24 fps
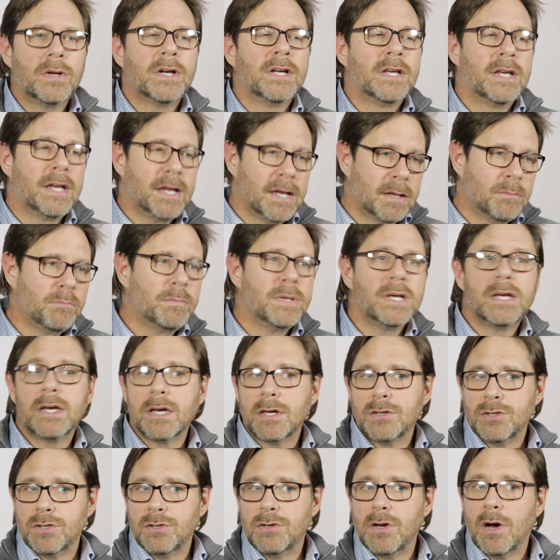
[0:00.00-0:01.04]
again,
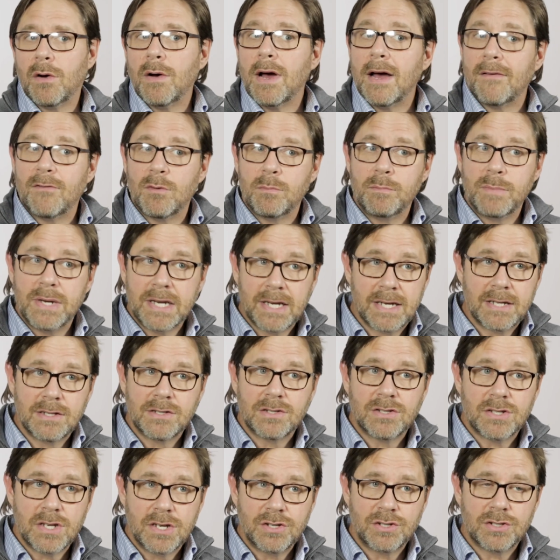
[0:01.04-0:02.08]
because you don't have a big
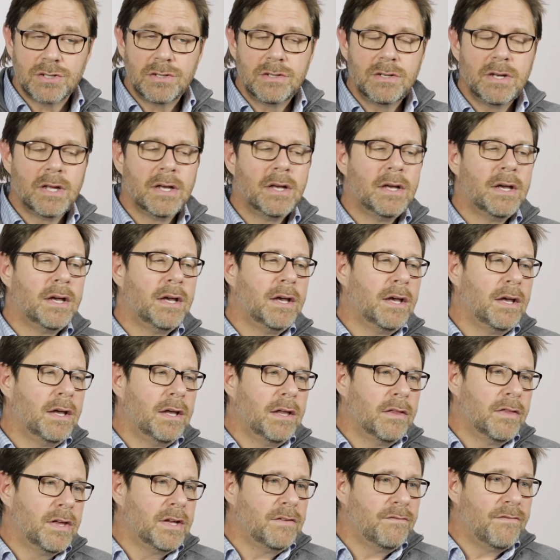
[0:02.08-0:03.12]
incision.
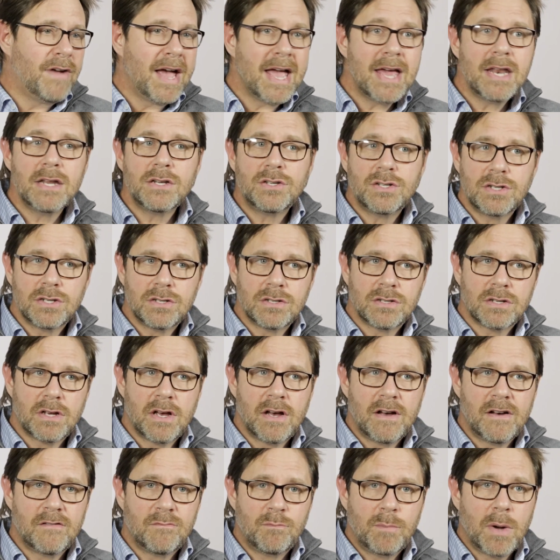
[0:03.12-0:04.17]
The advantages
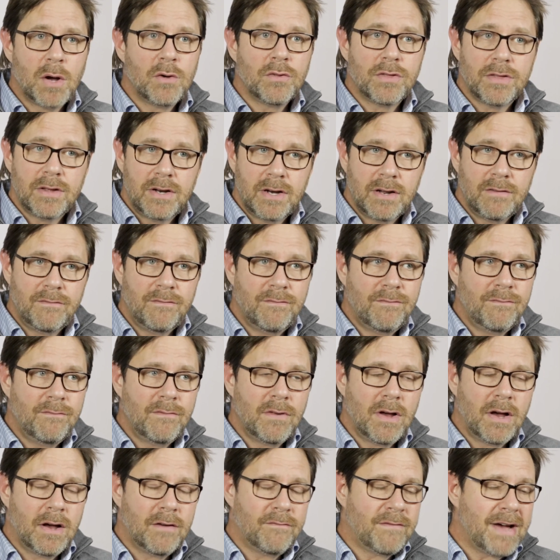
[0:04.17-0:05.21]
of both a
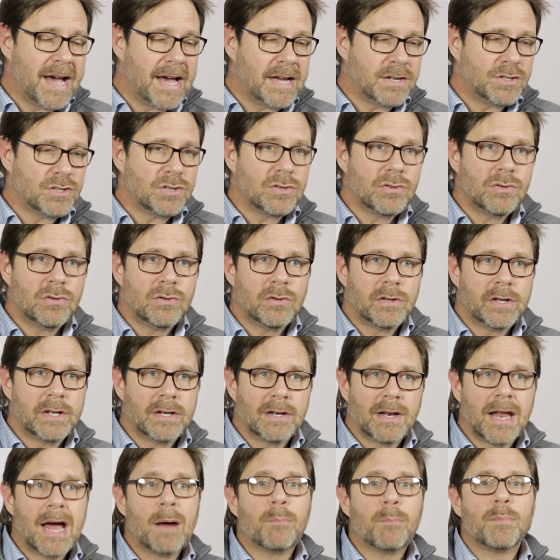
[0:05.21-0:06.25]
vaginal
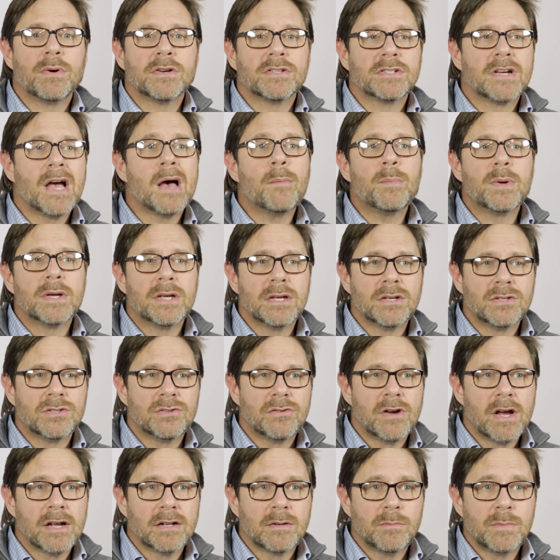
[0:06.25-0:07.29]
and laparoscopic
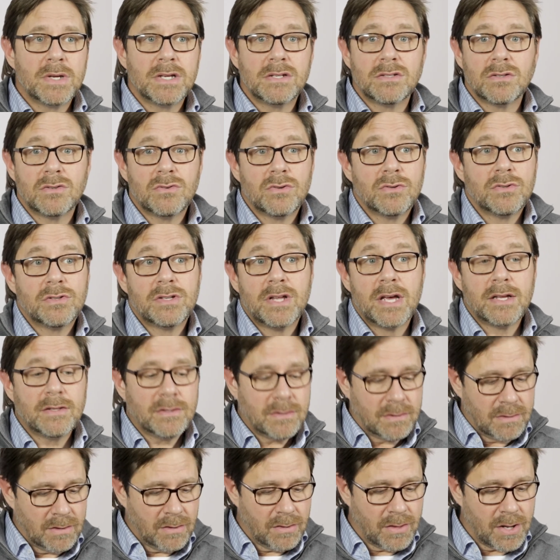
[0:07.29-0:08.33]
hysterectomies are that
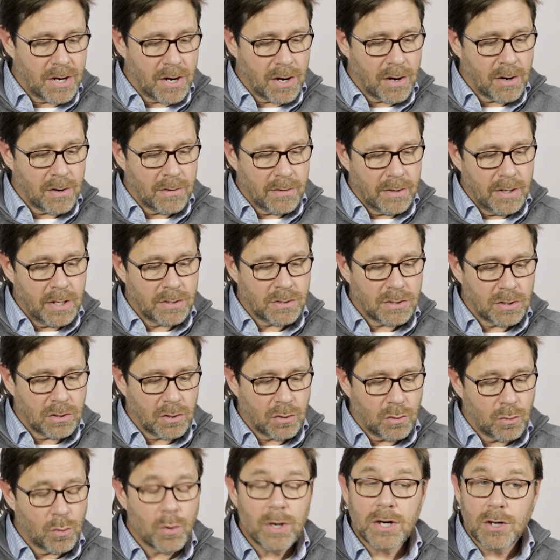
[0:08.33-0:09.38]
it's a
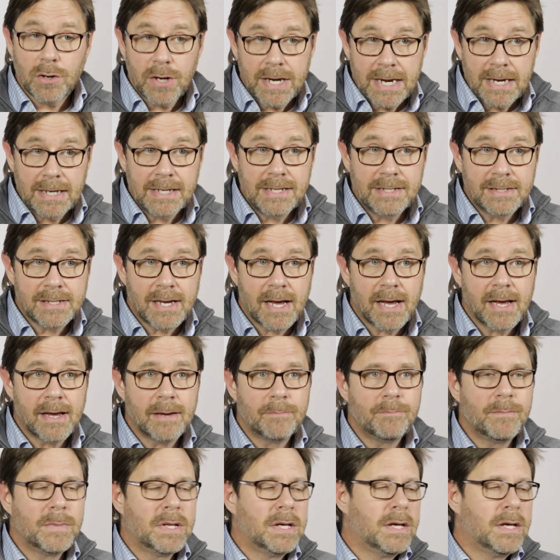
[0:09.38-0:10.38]
quicker healing time,